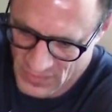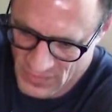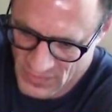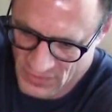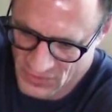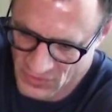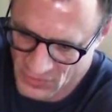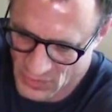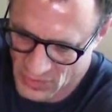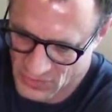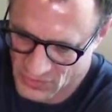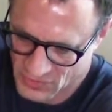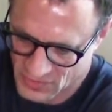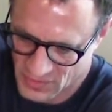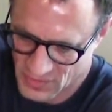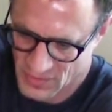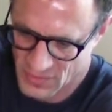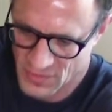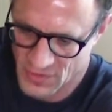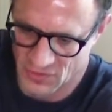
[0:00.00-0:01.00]
This
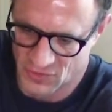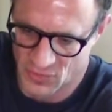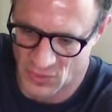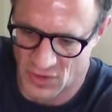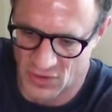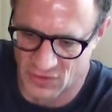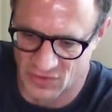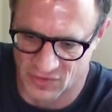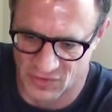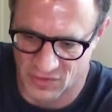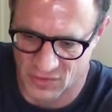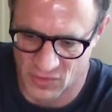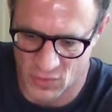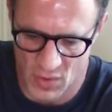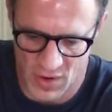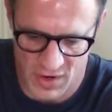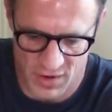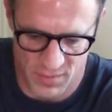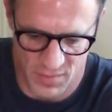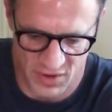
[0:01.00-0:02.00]
one's
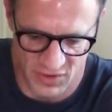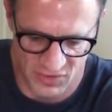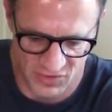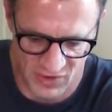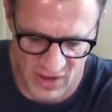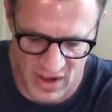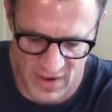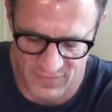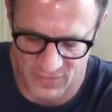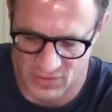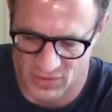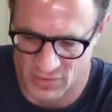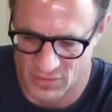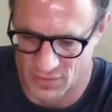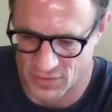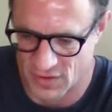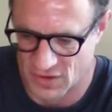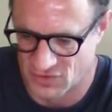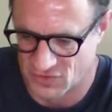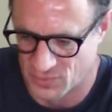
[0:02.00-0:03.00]
quite a bit softer
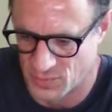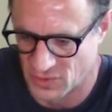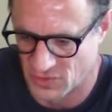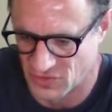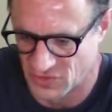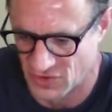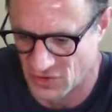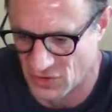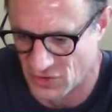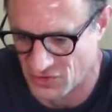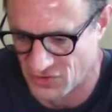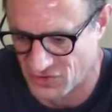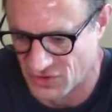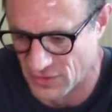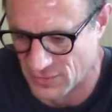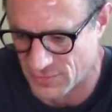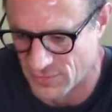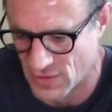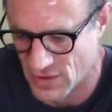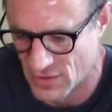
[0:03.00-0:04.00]
than this, but still
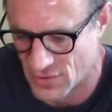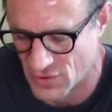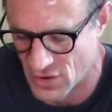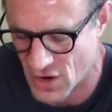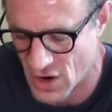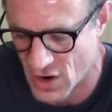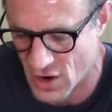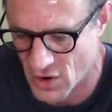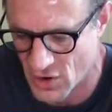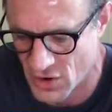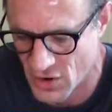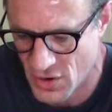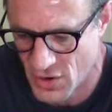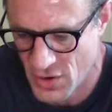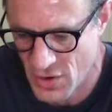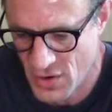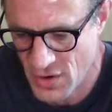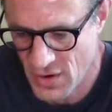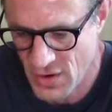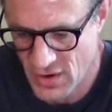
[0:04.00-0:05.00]
stiff leather hard.
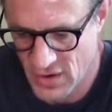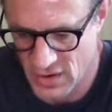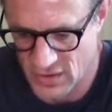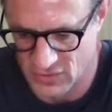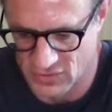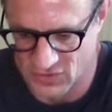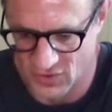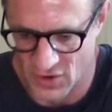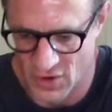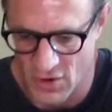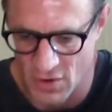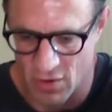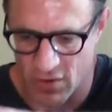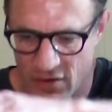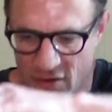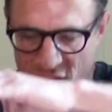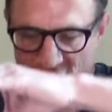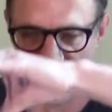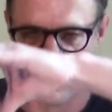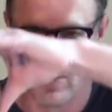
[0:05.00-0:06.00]
And
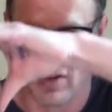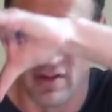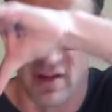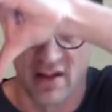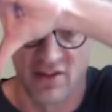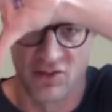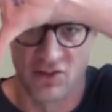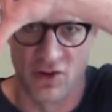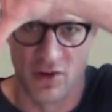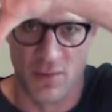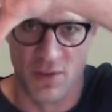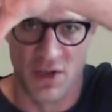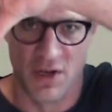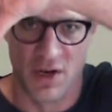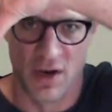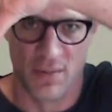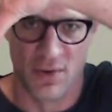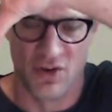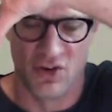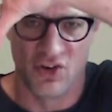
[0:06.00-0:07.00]
so you can see that's going to
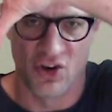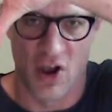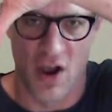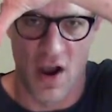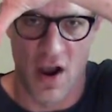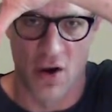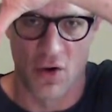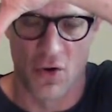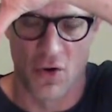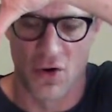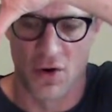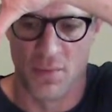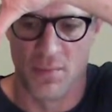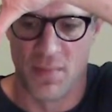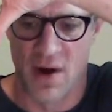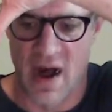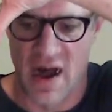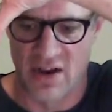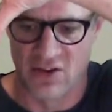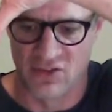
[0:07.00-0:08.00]
become a jar or a
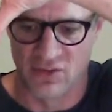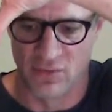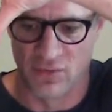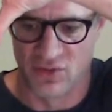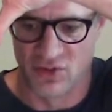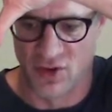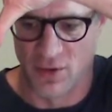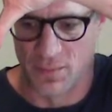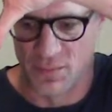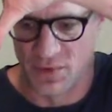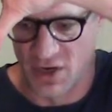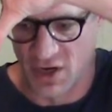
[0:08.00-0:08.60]
box of some